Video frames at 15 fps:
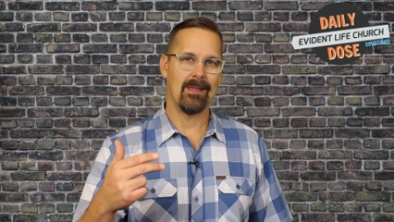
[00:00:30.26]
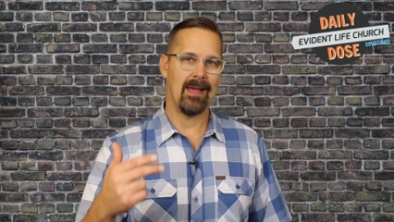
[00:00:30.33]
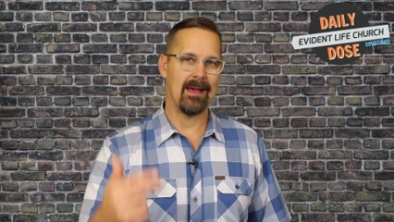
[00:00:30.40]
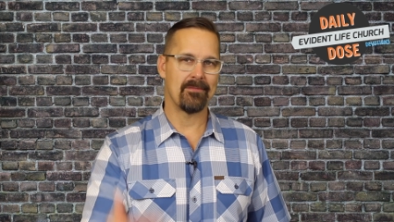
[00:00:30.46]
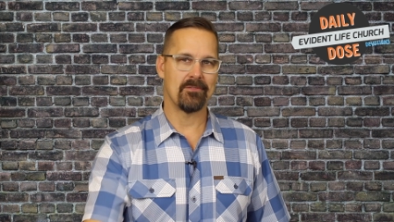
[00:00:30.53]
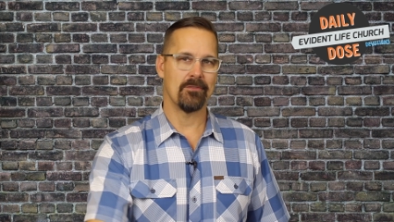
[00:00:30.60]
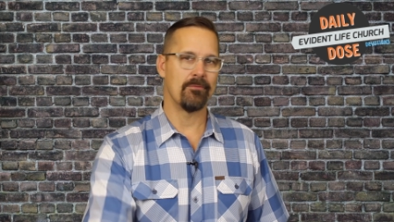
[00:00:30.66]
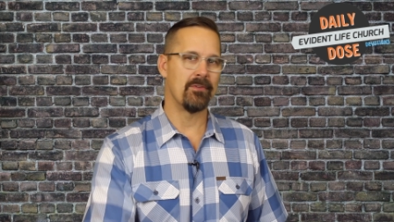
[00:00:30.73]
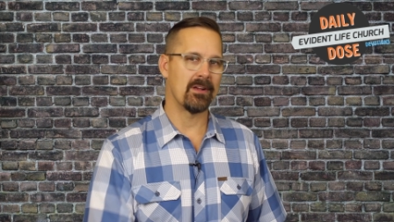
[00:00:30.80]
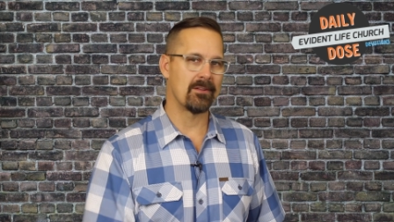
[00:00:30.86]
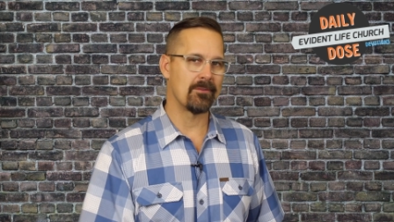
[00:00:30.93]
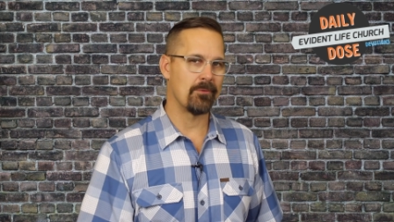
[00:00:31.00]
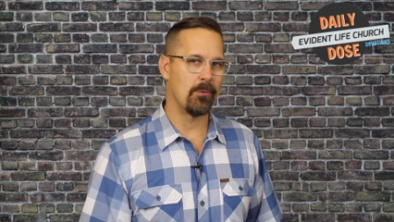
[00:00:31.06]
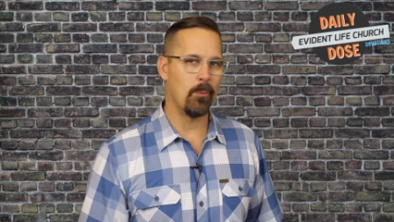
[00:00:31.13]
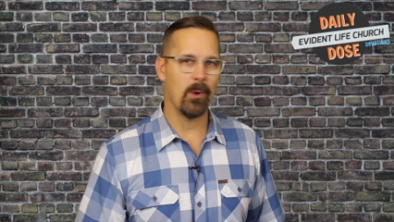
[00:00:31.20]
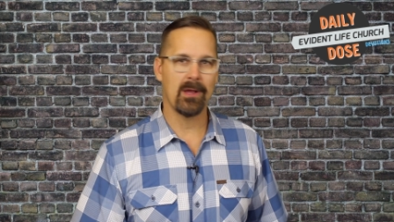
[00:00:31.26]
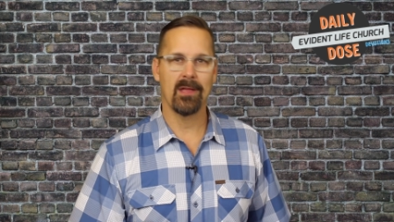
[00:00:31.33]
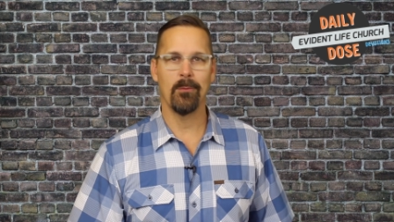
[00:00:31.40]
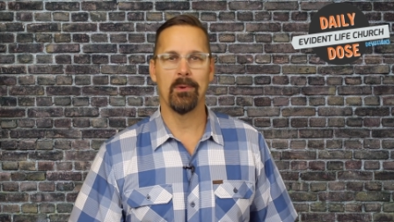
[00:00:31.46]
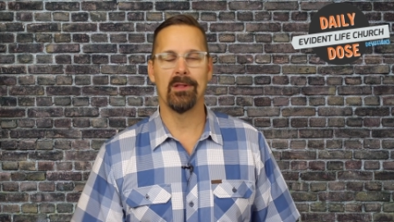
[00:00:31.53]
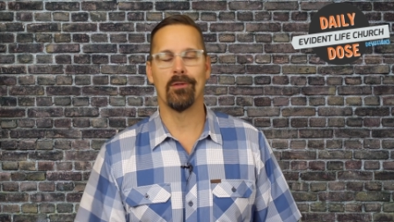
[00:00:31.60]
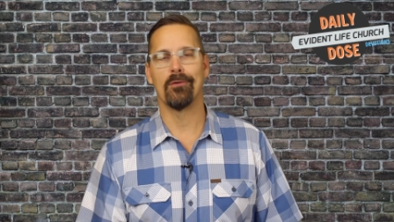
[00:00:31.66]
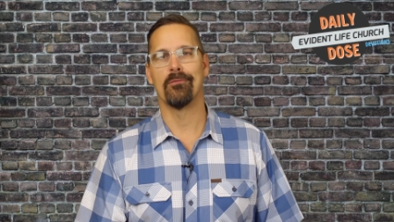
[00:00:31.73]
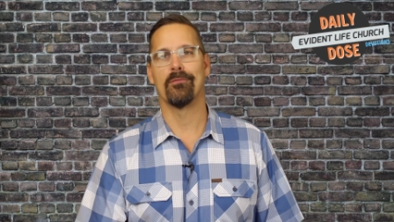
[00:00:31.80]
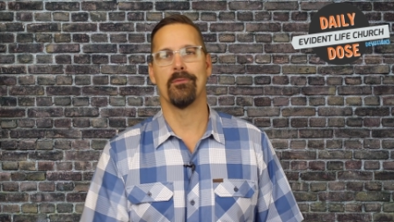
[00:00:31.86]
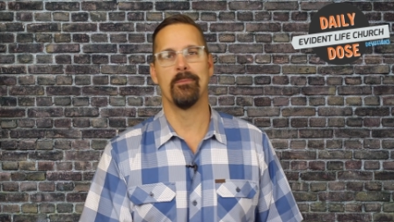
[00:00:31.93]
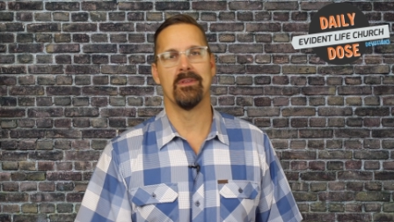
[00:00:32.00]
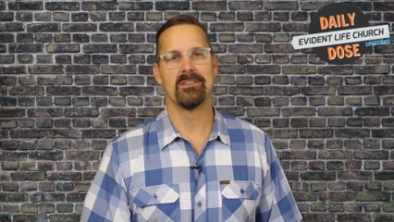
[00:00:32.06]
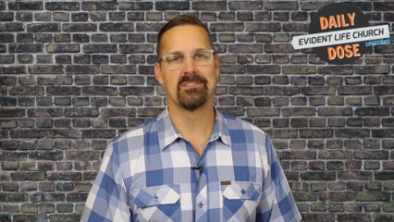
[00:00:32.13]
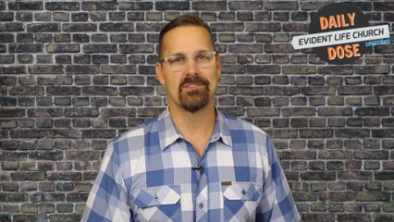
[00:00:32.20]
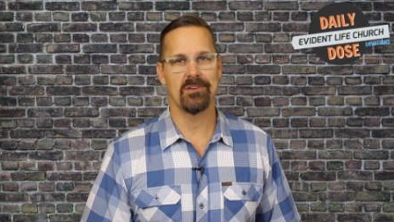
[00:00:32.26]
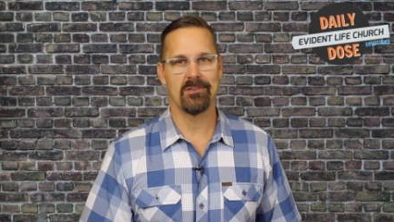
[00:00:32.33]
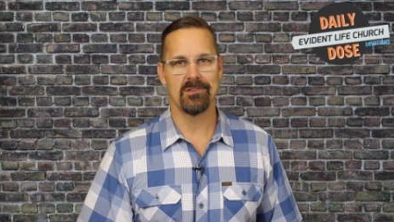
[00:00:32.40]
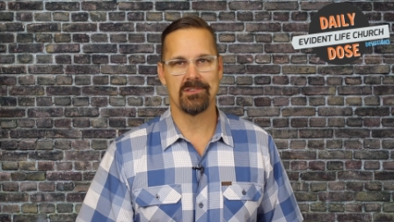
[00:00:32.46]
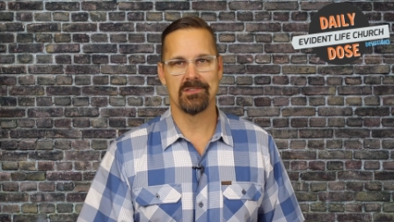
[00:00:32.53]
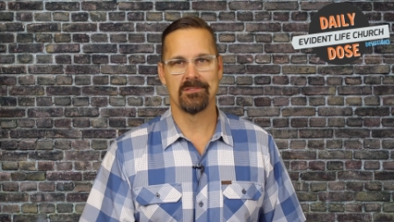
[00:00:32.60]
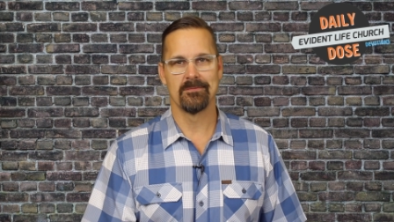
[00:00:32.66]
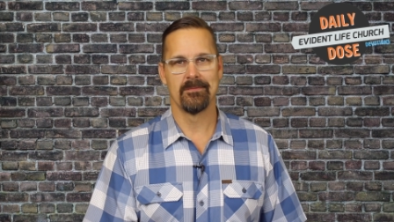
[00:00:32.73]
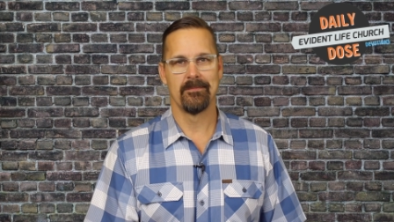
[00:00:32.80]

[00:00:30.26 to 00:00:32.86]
after victory. What can we learn from this, church?